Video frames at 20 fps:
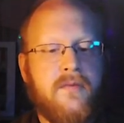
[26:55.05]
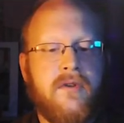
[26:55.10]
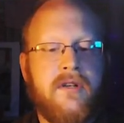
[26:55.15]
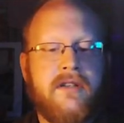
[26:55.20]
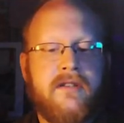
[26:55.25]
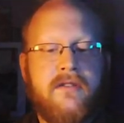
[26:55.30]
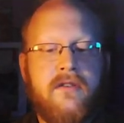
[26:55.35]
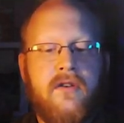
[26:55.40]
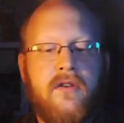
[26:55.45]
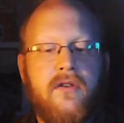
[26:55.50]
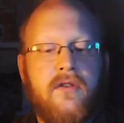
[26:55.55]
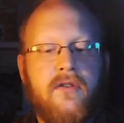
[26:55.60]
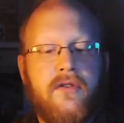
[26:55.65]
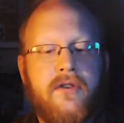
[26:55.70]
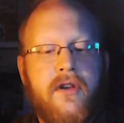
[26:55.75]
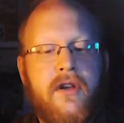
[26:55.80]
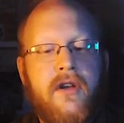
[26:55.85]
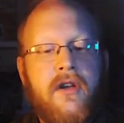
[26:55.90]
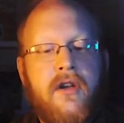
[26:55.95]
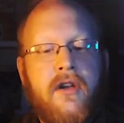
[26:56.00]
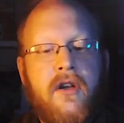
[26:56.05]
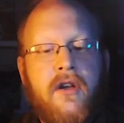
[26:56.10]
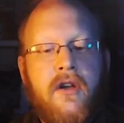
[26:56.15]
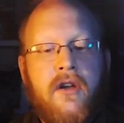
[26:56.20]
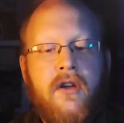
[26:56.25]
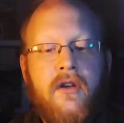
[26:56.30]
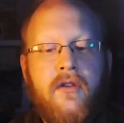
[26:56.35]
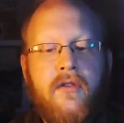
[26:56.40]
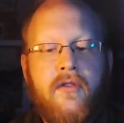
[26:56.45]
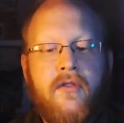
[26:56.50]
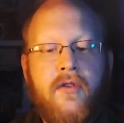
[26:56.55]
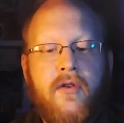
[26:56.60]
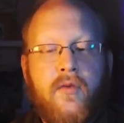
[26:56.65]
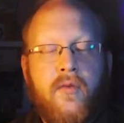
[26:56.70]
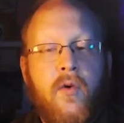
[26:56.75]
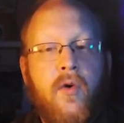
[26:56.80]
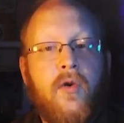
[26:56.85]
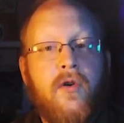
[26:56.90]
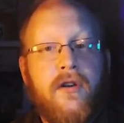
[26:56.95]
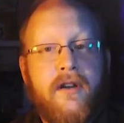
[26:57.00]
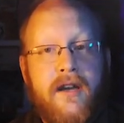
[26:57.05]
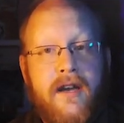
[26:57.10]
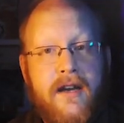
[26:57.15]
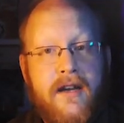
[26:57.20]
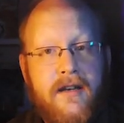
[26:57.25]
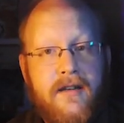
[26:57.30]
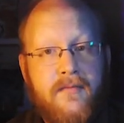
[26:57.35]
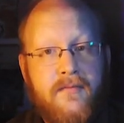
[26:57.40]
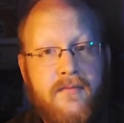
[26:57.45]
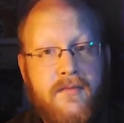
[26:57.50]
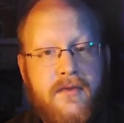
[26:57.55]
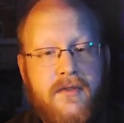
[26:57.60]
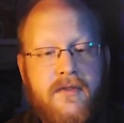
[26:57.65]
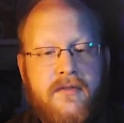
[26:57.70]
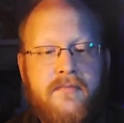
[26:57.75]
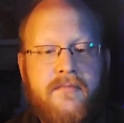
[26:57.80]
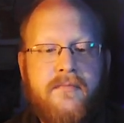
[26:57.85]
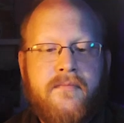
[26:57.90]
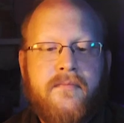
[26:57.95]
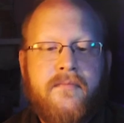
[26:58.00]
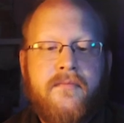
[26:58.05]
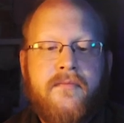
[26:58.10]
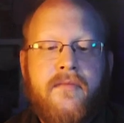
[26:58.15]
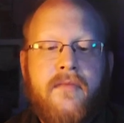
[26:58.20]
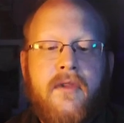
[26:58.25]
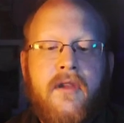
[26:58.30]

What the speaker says: This one is called The War Games.